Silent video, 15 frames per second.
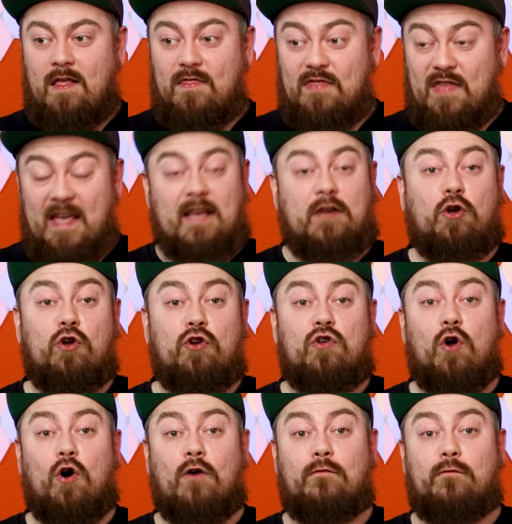They could
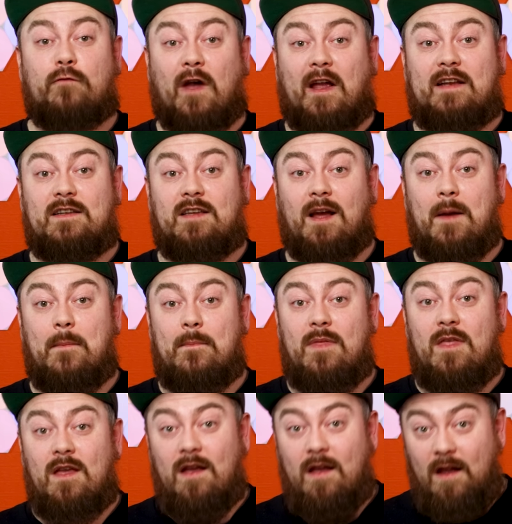not find him
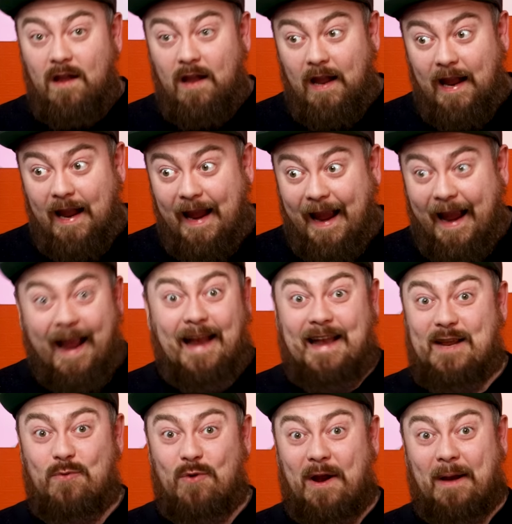
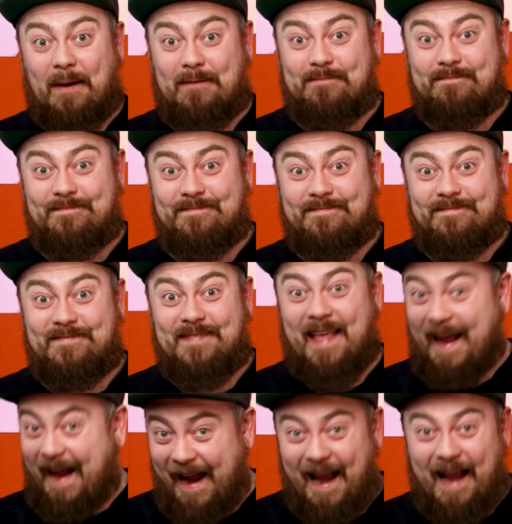anywhere.
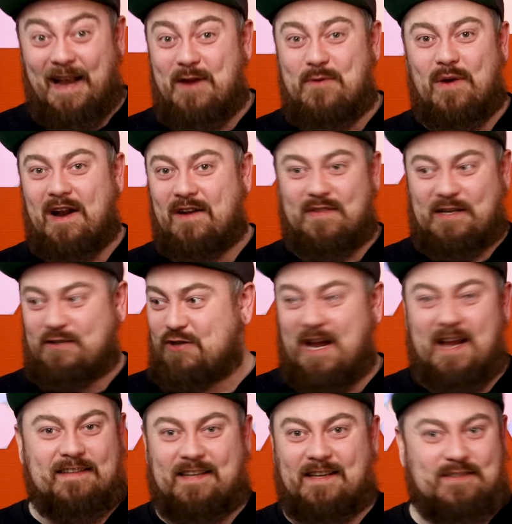Anywhere. They
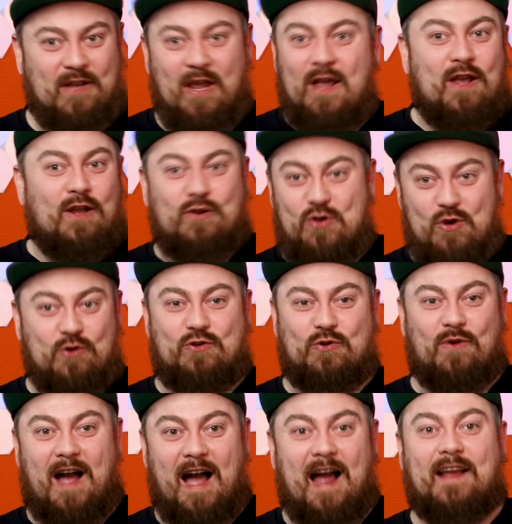checked his
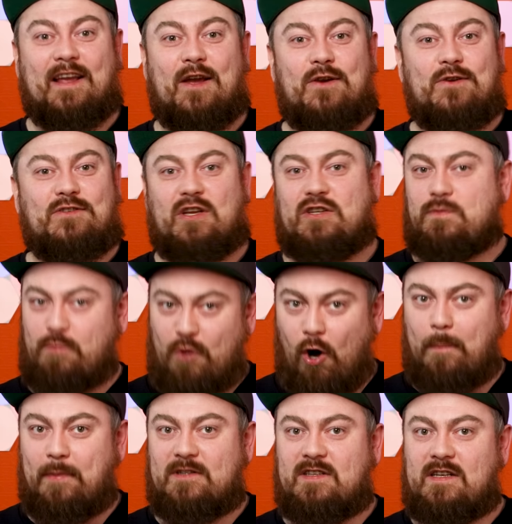usual hangouts, his
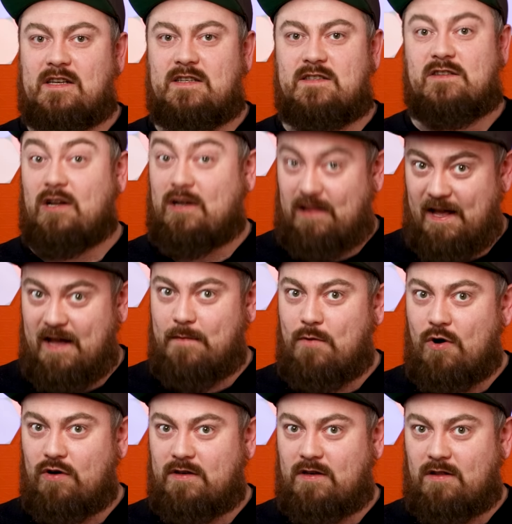properties, the
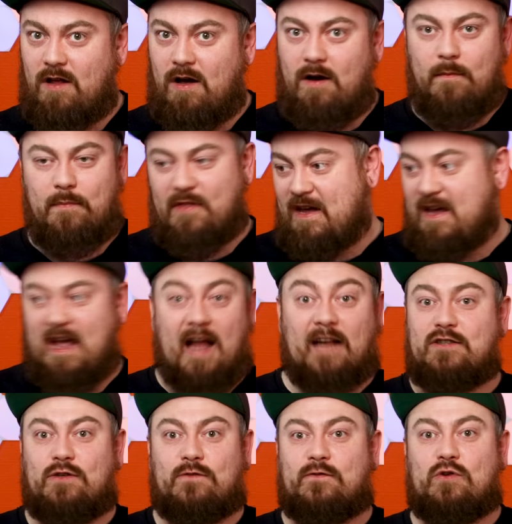Clermont Club, they
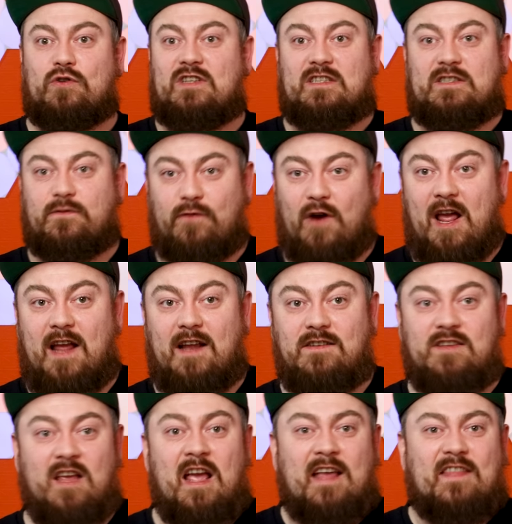interviewed his
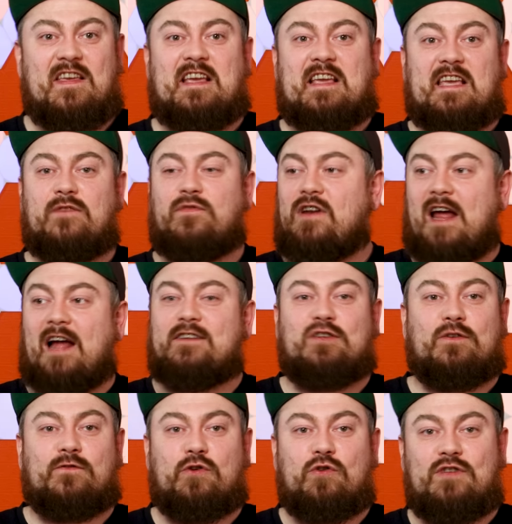friends, they even
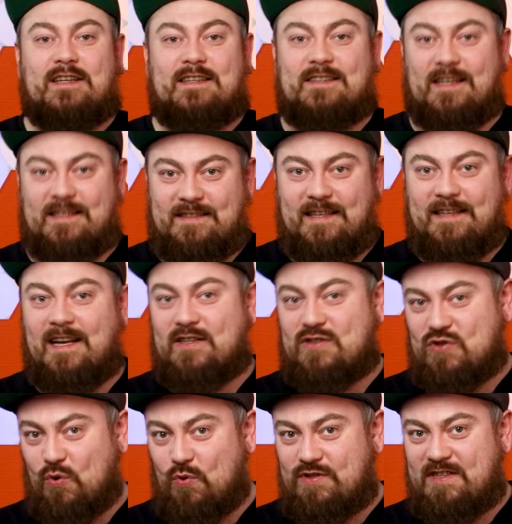interviewed distant
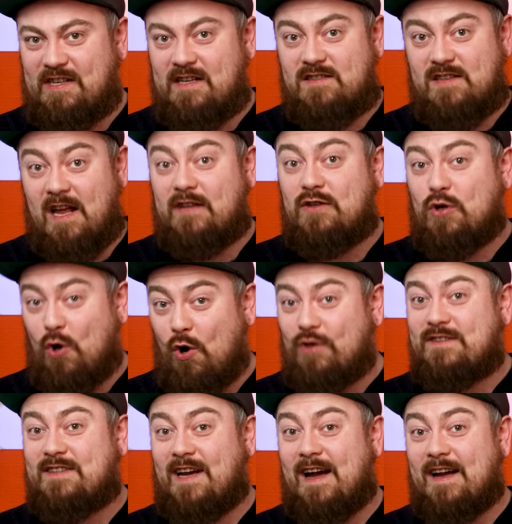associates and
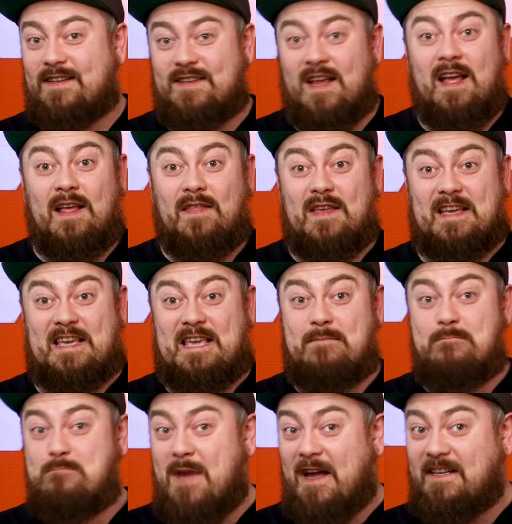contacts that he
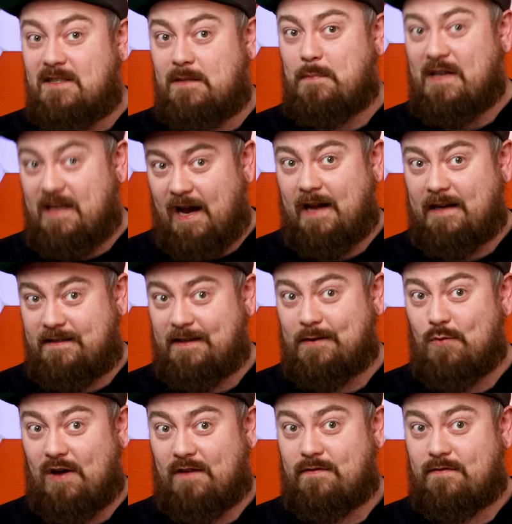might be hiding
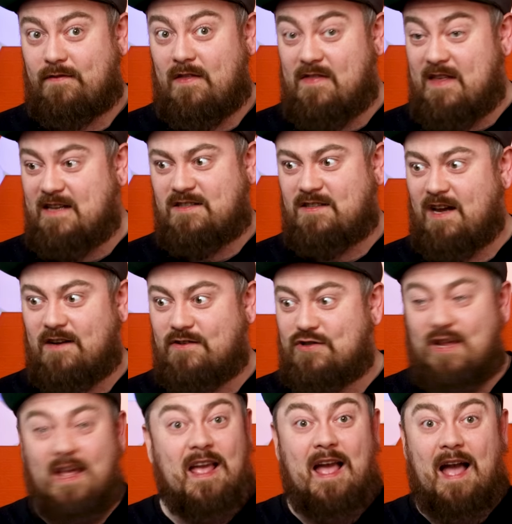with. They
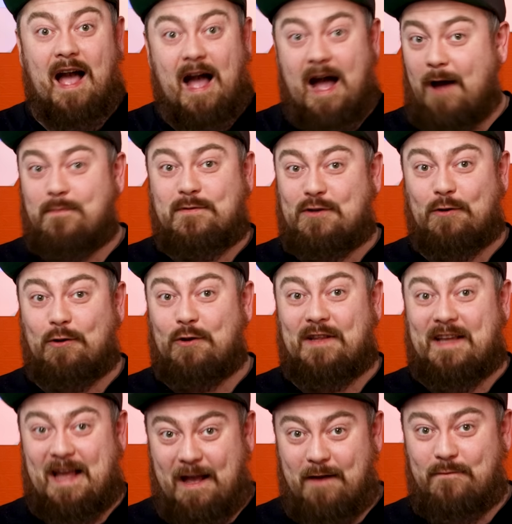searched
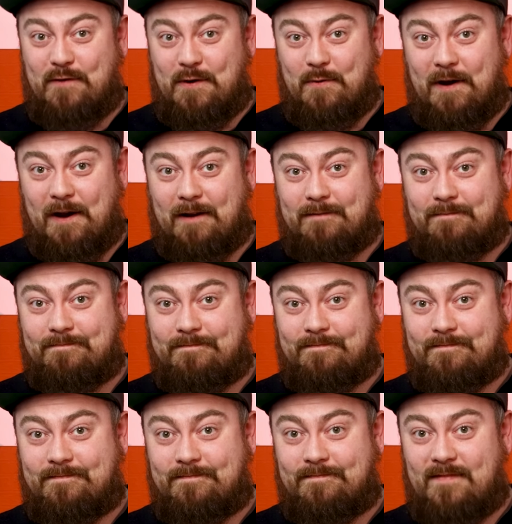absolutely everywhere.
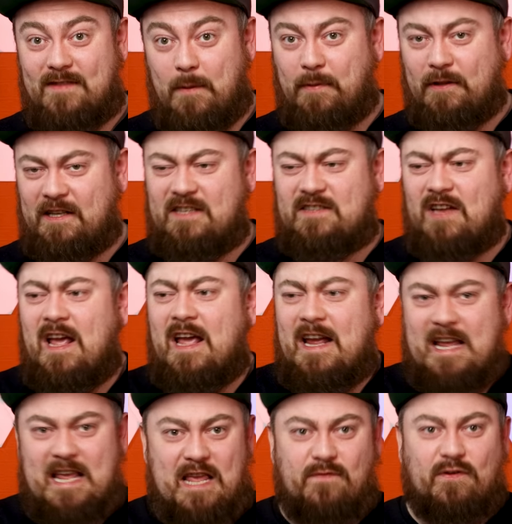The police
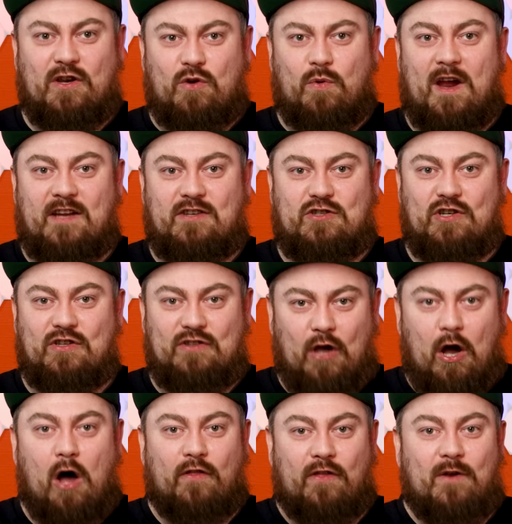even questioned
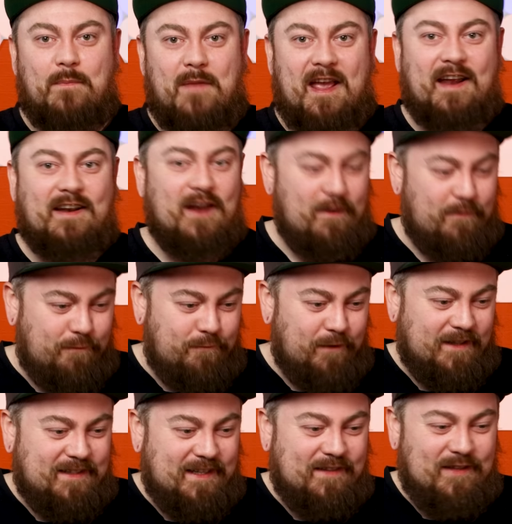other men
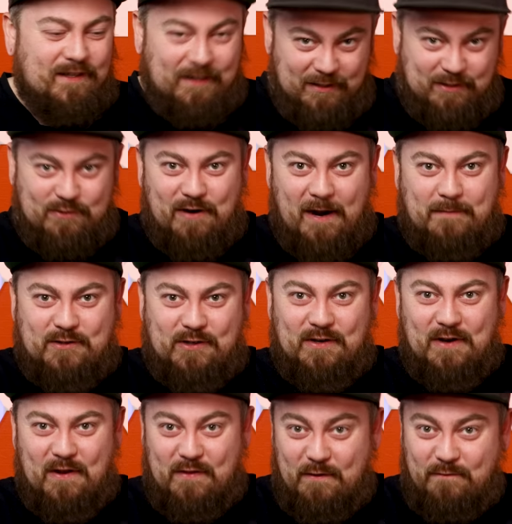fitting the
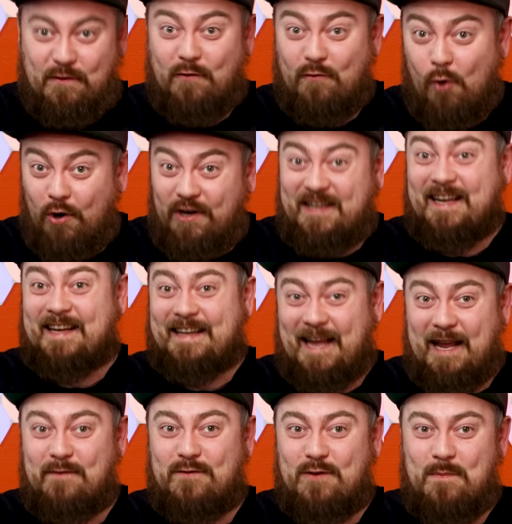description that Veronica
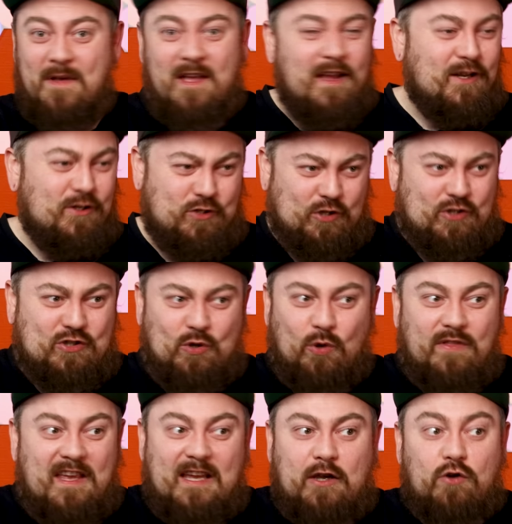gave them, just so
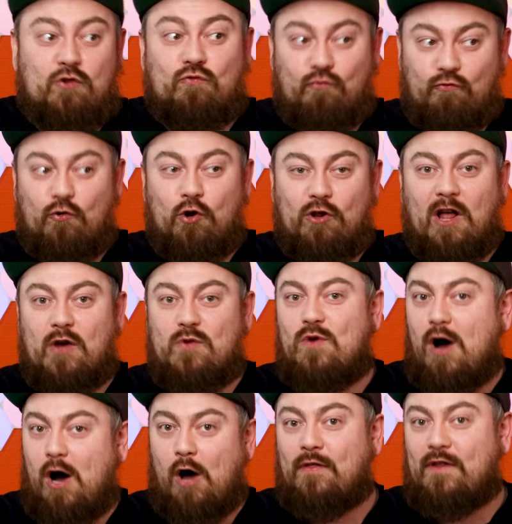they could rule out
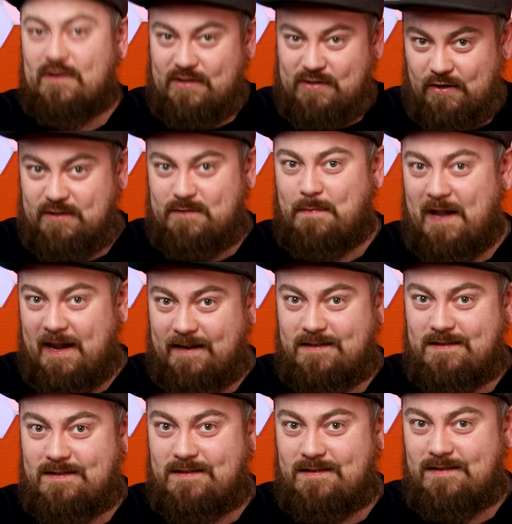other
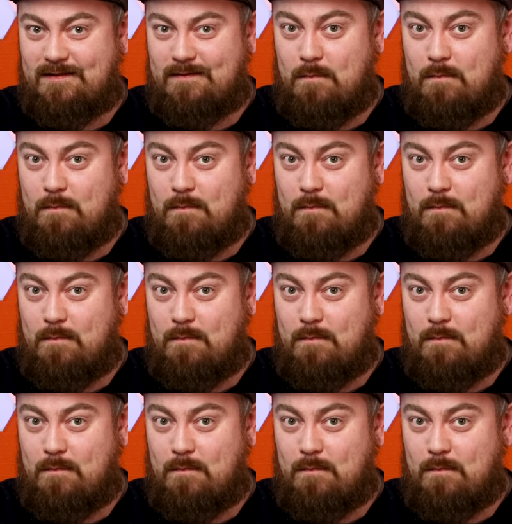suspects.